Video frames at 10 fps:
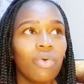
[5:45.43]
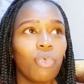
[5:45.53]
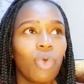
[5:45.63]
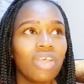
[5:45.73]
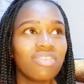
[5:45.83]

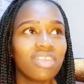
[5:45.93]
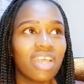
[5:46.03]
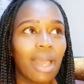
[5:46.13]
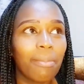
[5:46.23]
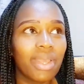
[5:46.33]
Once it
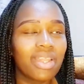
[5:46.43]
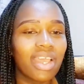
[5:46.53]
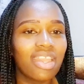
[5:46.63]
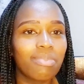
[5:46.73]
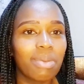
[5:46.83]
happened,
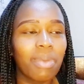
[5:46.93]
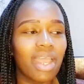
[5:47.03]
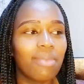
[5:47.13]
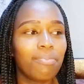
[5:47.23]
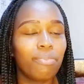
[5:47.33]
I remember
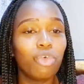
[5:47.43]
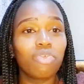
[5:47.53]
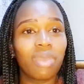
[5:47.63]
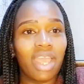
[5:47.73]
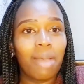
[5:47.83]
I
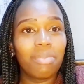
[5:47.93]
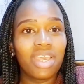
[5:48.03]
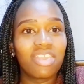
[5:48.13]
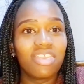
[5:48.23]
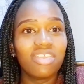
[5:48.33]
put my arm
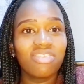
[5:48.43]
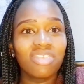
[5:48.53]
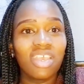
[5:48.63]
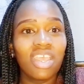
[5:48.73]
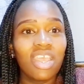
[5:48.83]
like this
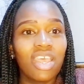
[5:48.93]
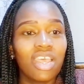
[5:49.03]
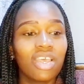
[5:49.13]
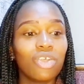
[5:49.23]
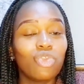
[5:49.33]

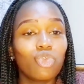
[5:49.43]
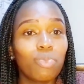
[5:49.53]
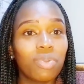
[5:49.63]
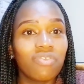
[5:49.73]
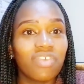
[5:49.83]
to
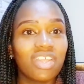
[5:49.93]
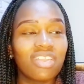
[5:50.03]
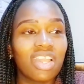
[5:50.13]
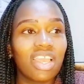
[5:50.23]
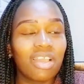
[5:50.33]

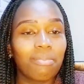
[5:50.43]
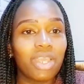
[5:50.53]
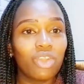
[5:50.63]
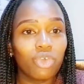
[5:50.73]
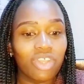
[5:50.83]
prevent like
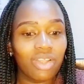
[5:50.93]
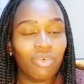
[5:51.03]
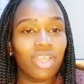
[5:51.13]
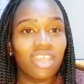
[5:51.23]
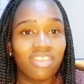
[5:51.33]
my daughter
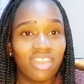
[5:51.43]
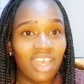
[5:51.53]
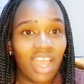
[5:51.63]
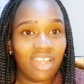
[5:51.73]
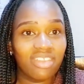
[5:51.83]
getting
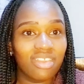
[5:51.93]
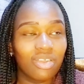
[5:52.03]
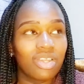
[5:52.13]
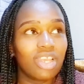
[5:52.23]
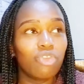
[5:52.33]
hurt
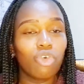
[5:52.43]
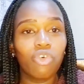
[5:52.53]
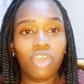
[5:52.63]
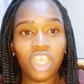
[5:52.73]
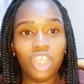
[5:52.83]
na
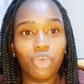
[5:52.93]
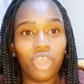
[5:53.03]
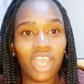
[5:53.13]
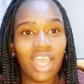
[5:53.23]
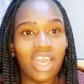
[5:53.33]
hizo kio
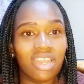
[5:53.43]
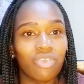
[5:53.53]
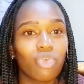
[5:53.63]
ya gari.